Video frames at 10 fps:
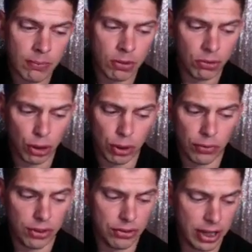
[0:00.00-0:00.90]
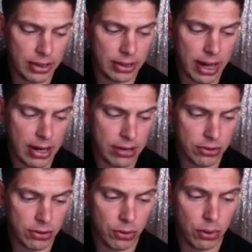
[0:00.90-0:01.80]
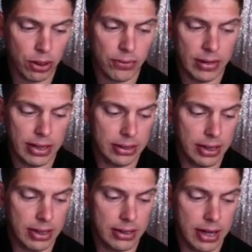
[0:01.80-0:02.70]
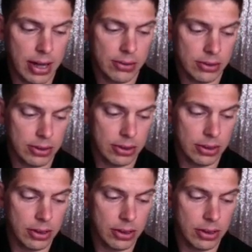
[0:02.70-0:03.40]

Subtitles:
Silver is 10,000. So we're going to divide 10,000